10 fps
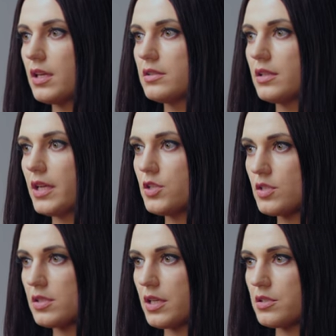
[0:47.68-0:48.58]
the
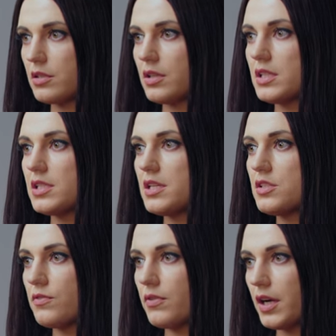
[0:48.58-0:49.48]
legislator
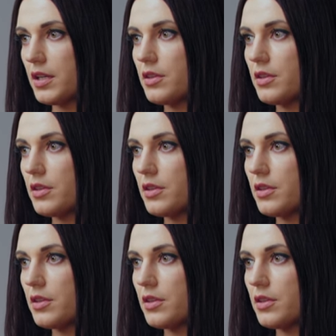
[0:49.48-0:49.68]
identified